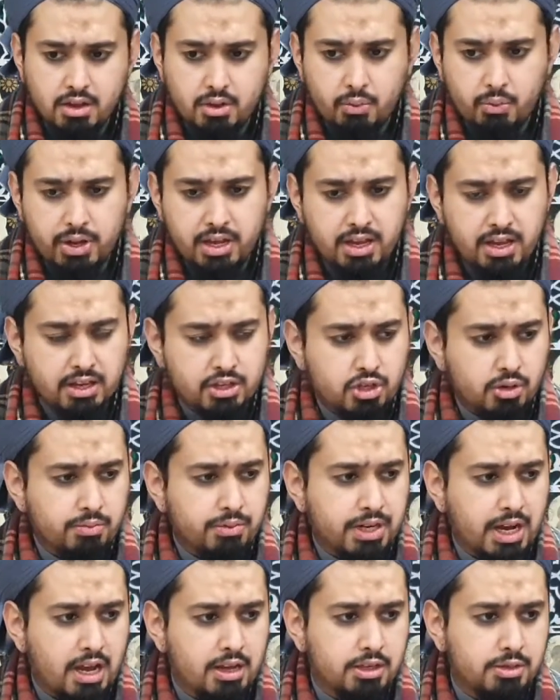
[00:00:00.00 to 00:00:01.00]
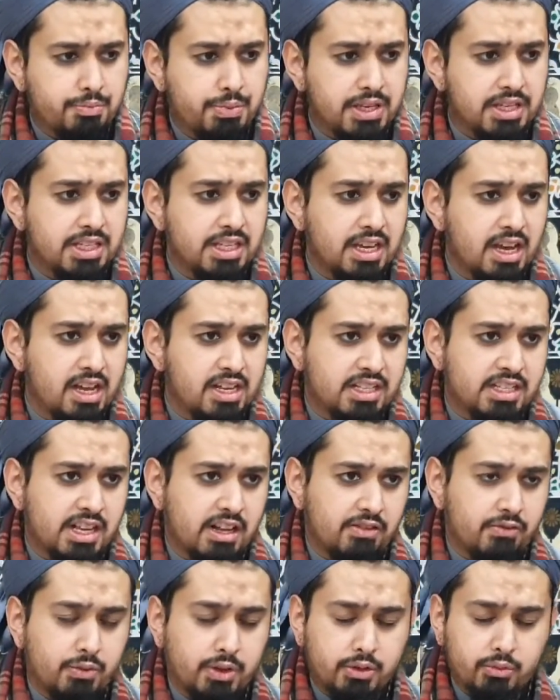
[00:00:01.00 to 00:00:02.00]
we sometimes busy
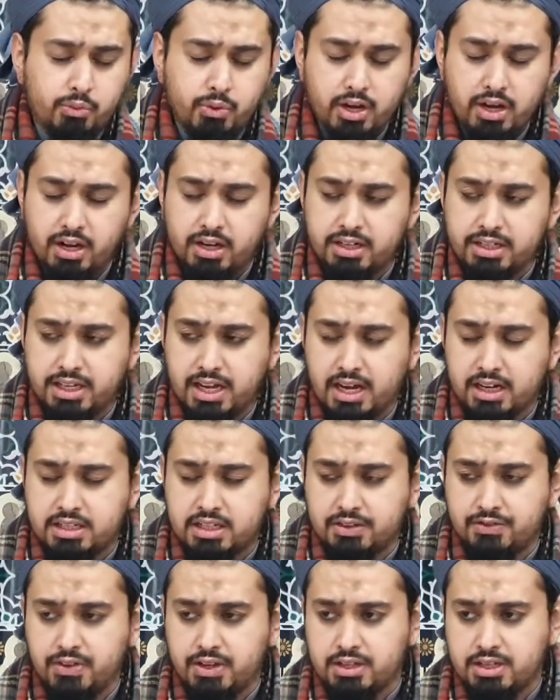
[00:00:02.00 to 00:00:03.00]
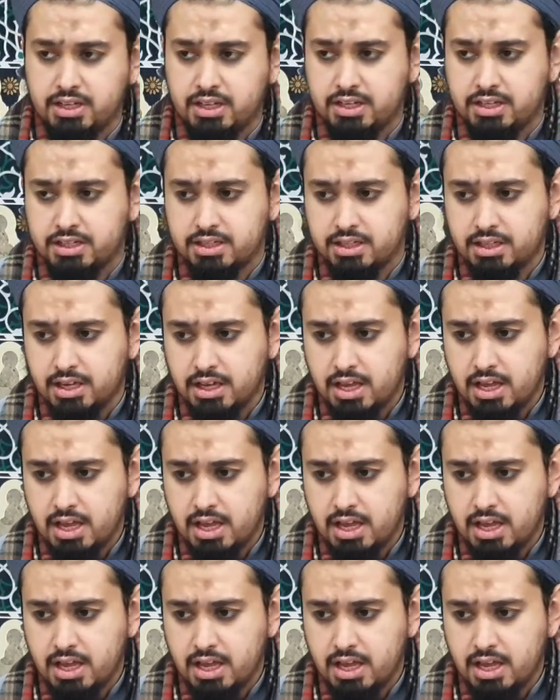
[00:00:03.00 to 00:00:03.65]
ourselves with worldly activities.